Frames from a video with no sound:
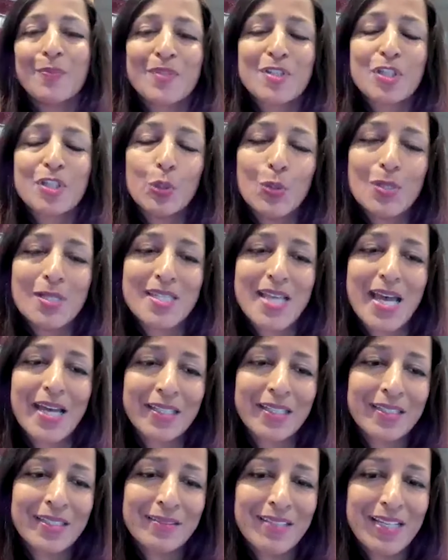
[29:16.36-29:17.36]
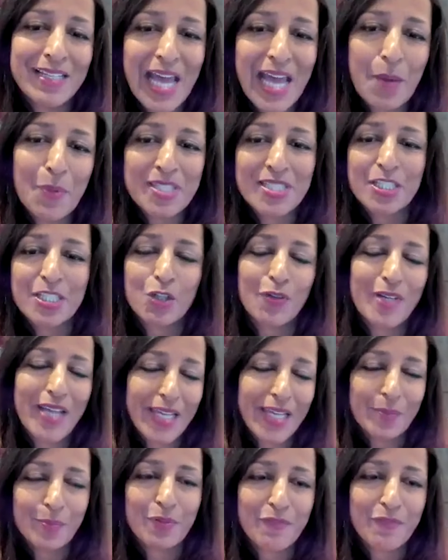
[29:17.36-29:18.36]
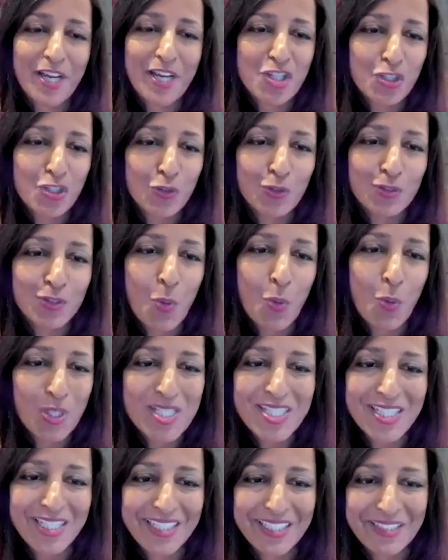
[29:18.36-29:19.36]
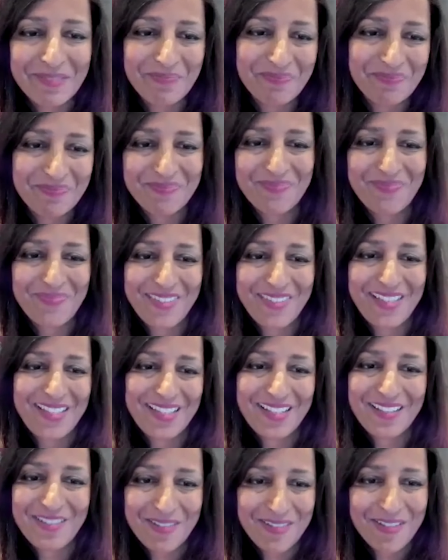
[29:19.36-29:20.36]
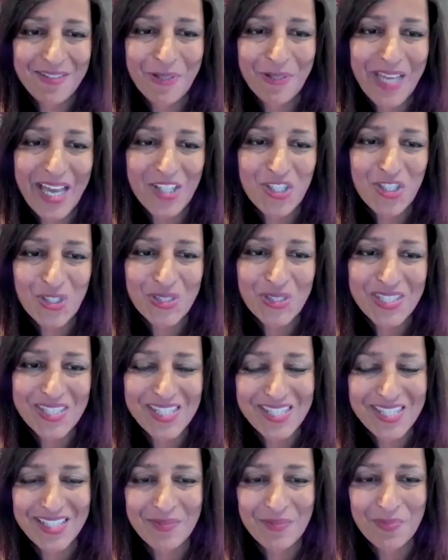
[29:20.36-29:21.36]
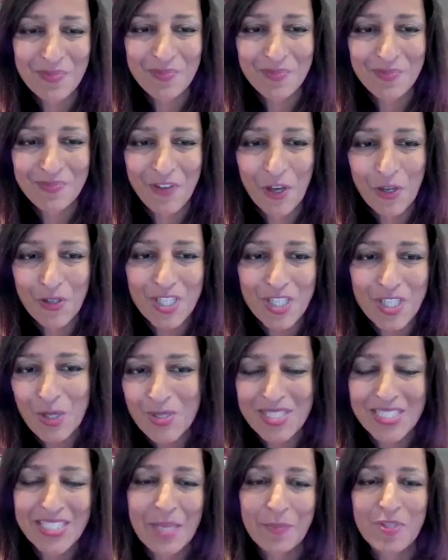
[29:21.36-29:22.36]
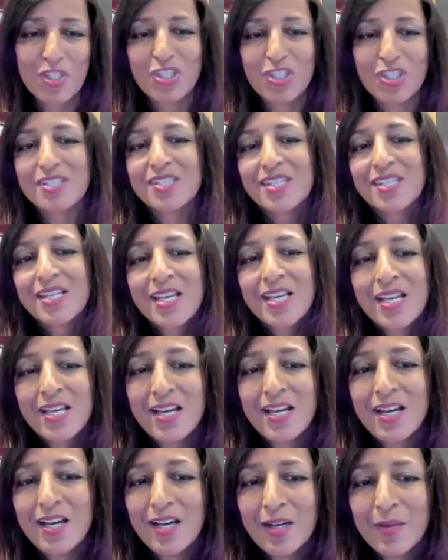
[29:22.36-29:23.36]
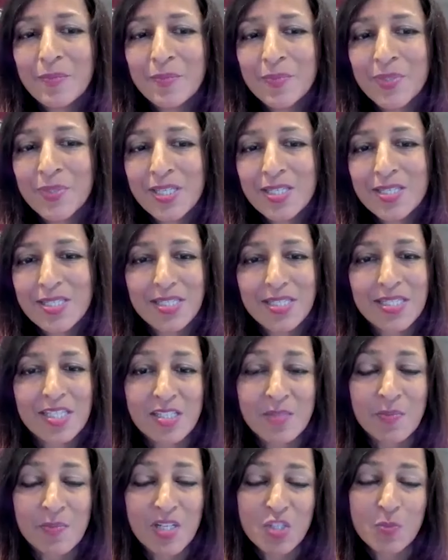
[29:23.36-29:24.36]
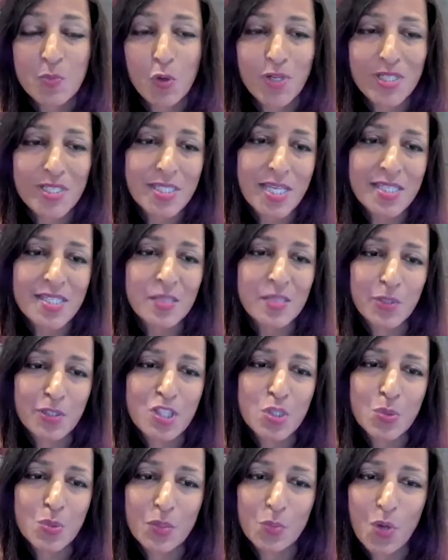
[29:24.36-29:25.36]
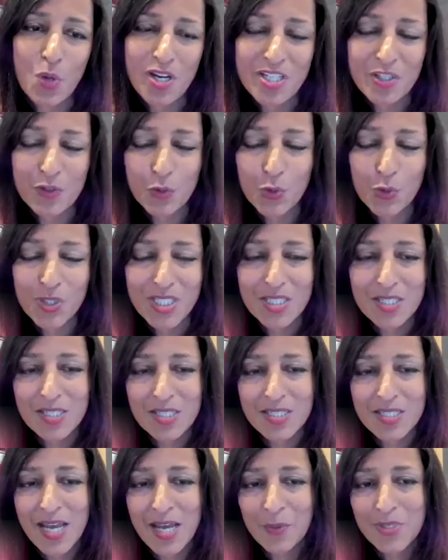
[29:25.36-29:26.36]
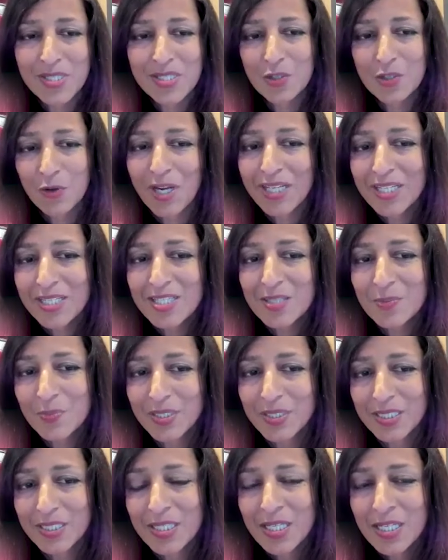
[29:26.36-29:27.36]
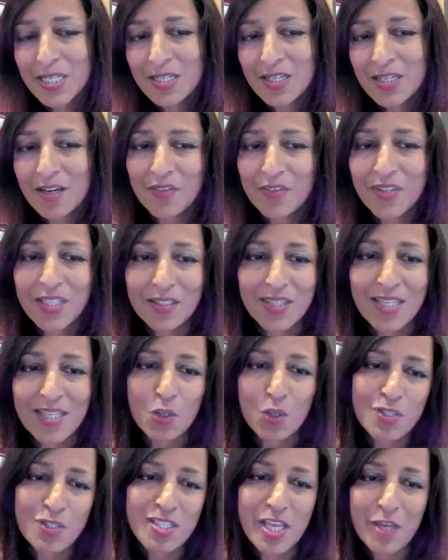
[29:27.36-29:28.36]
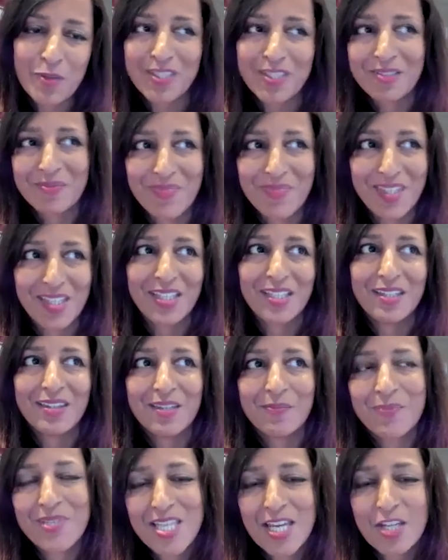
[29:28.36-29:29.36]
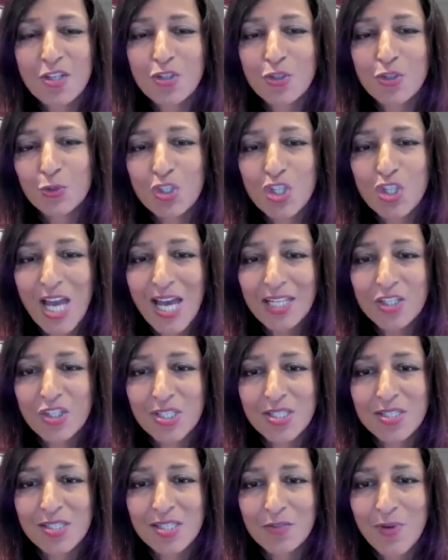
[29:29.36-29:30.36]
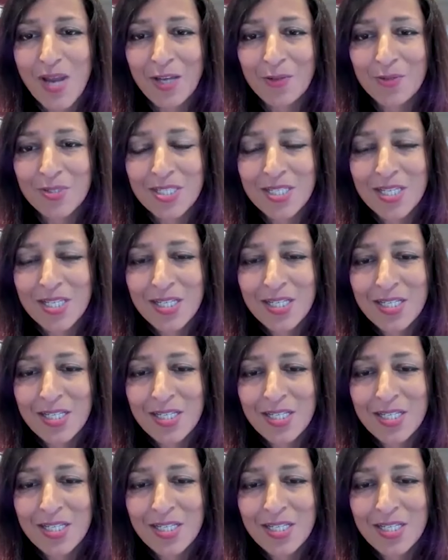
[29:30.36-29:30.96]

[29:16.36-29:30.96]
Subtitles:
tools that can allow us to create professional quality creations and photos and images, because it's just much more accessible to a wider audience now, is great. But I think there's also the potential challenges around,